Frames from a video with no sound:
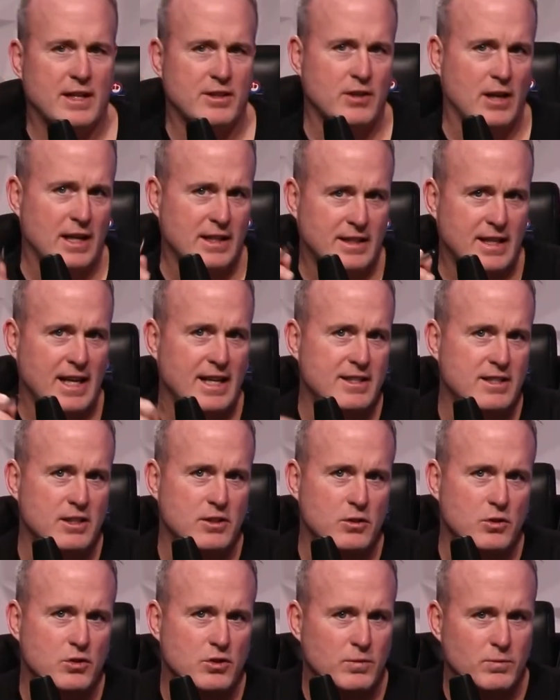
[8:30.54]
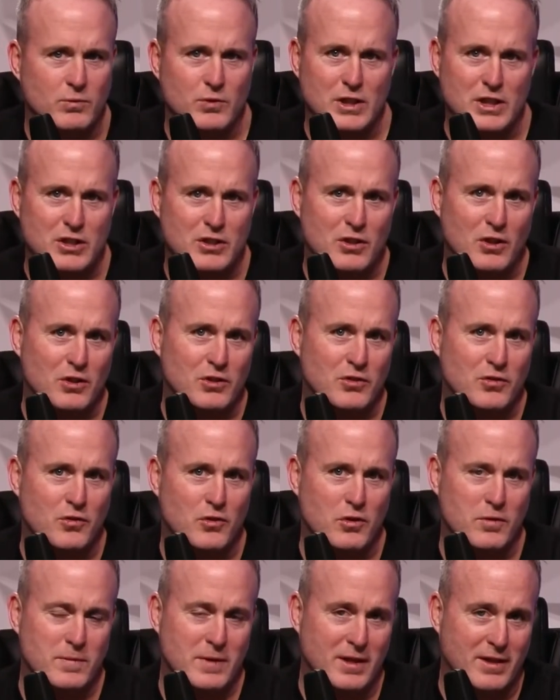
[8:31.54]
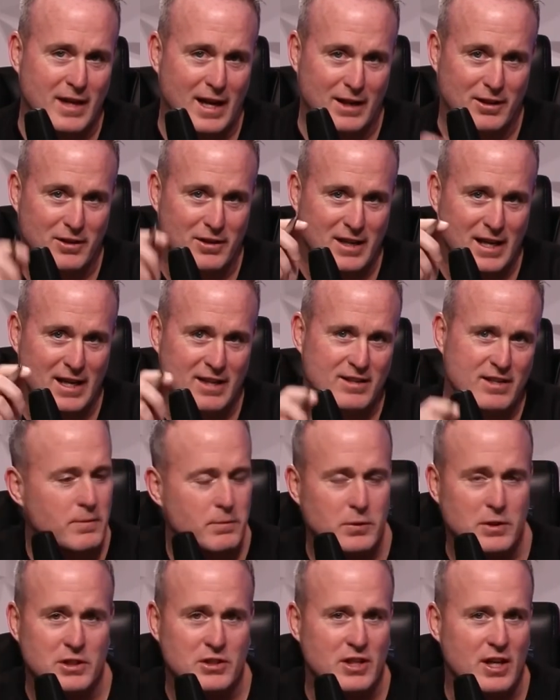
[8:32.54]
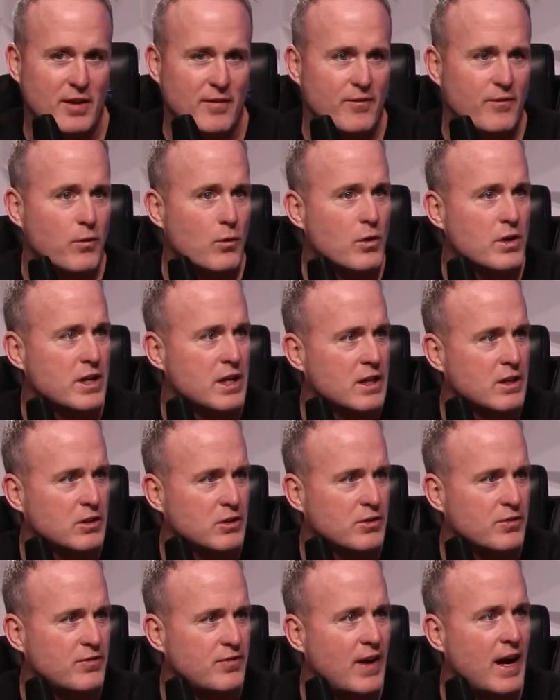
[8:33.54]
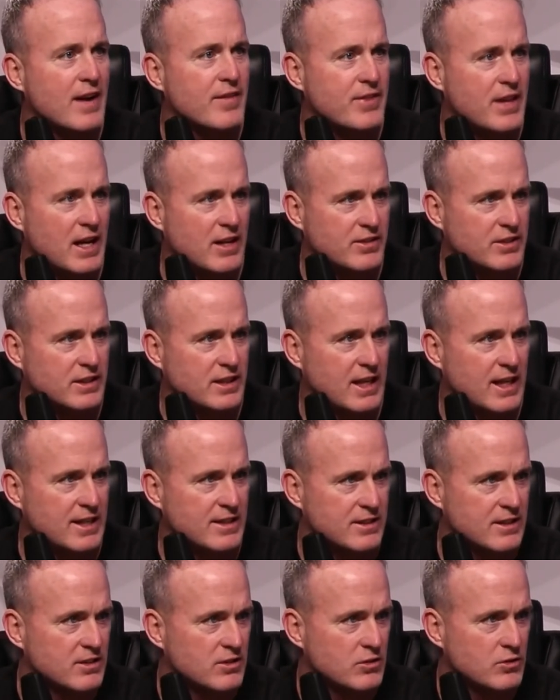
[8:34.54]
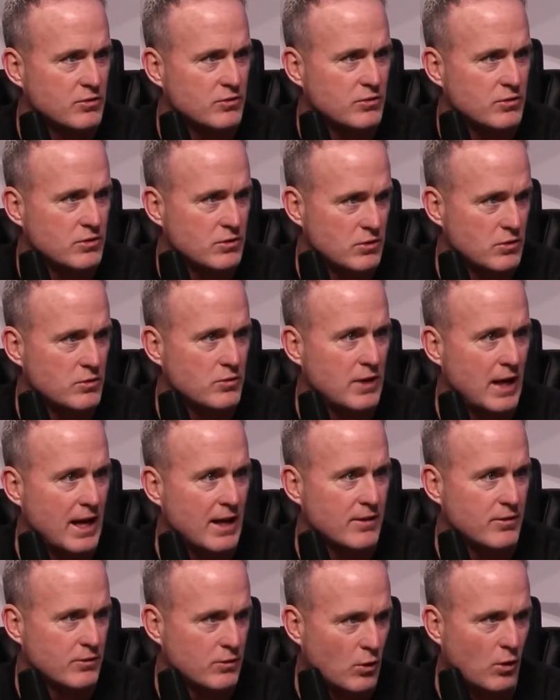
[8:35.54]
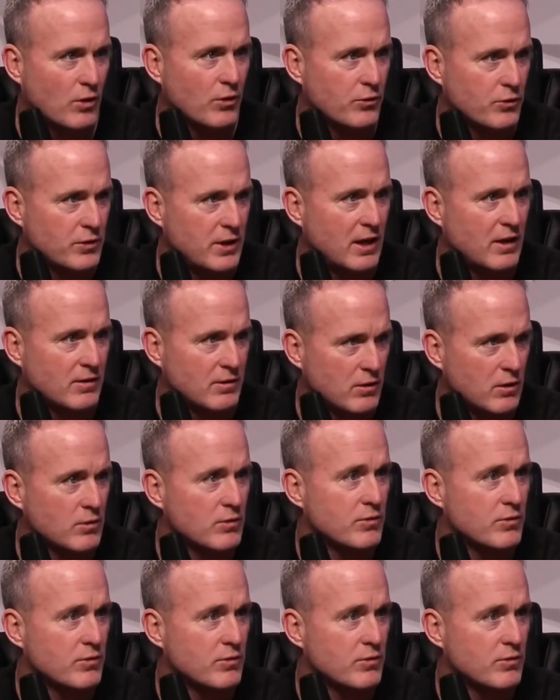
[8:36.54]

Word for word: So I had Casey do some research for me. Thank you, Casey. I appreciate it. 4 years, 5,000 cases you've had gone through now, over